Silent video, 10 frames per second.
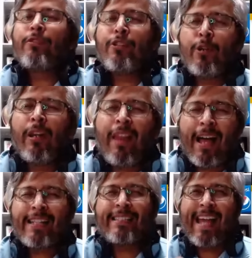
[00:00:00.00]

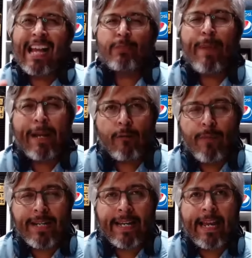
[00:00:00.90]
utilized taxpayer
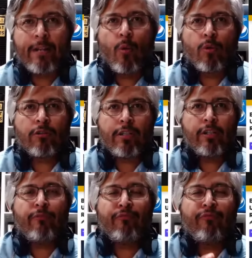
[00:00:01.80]
money in order
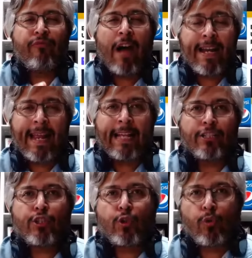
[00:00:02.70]
to
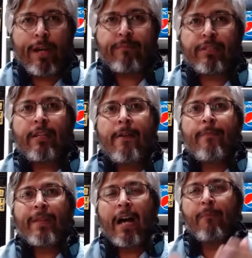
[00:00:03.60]
finance trips
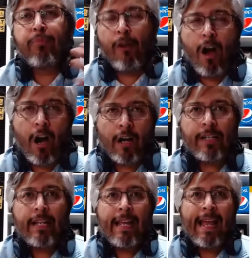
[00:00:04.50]
abroad
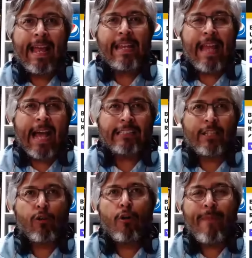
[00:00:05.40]
and as
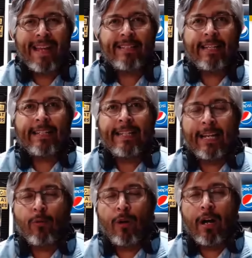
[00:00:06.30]
their romantic
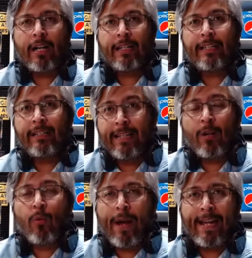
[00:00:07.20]

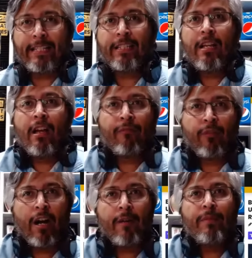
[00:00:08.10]
getaways
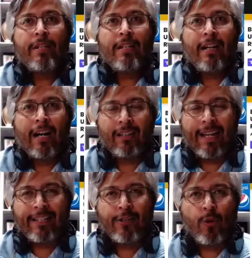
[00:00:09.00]
from
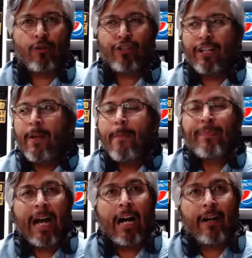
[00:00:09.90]
Atlanta, Georgia.
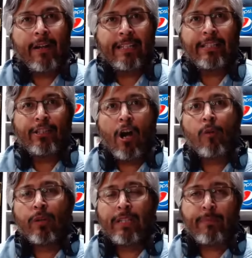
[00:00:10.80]
And this is
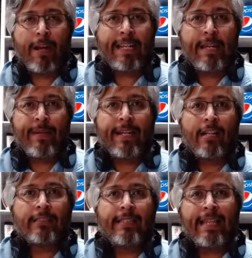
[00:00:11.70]
all really breaking
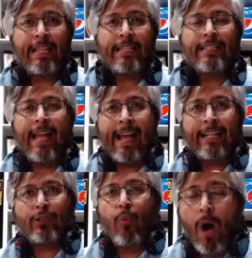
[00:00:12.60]
because Nathan's
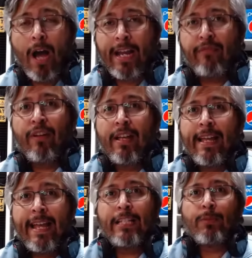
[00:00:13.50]
ex-wife
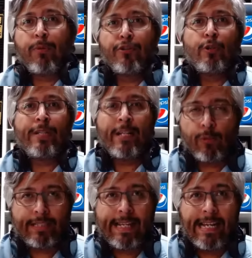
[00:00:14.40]
is producing the
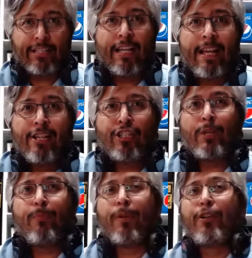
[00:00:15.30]
receipts.
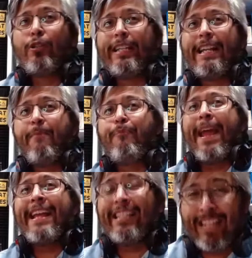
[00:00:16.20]
She's producing the
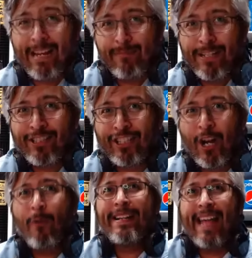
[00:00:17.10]
bank statements
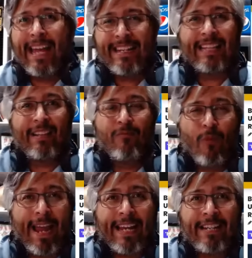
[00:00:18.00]
showing that Nathan
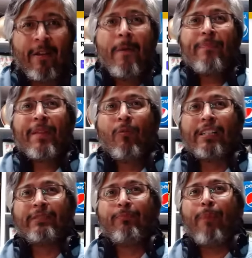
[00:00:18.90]
Wade
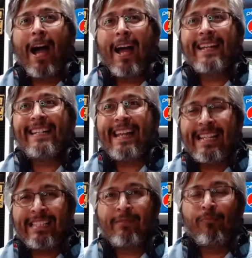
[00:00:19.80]
was buying
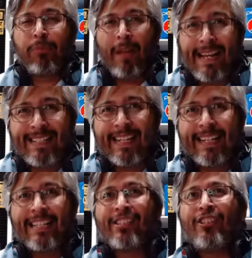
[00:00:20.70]
these plane
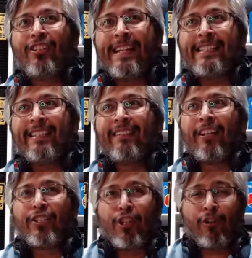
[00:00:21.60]
tickets to these
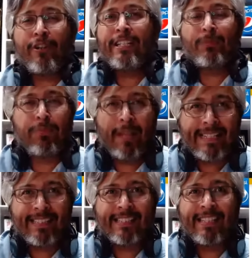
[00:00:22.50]
luxurious
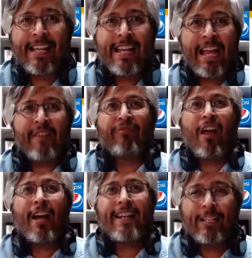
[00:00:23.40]
places and
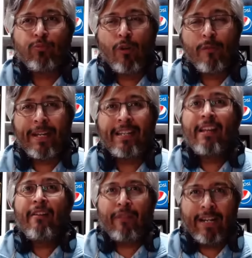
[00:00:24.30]
flying his woman,
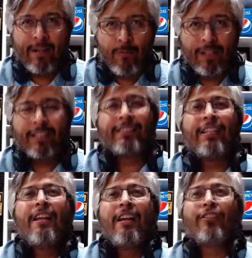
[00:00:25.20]
Fannie Willis,
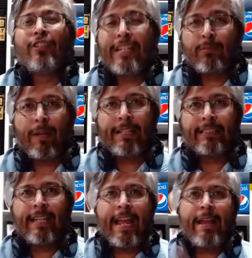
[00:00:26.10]
to these
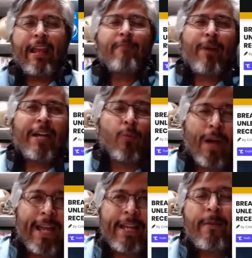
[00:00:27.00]
places. And by the
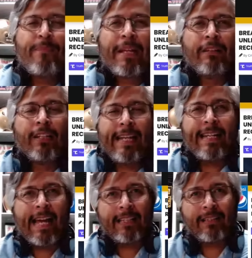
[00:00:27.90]
way,
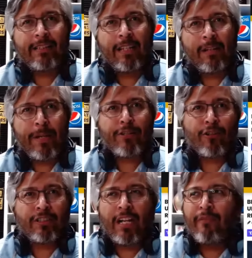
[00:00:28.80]
looking at the
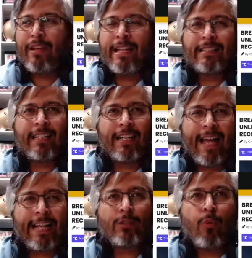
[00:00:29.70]
pictures of his
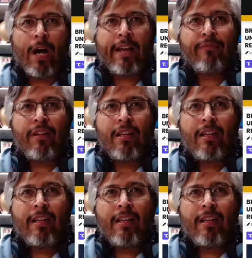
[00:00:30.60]
ex-wife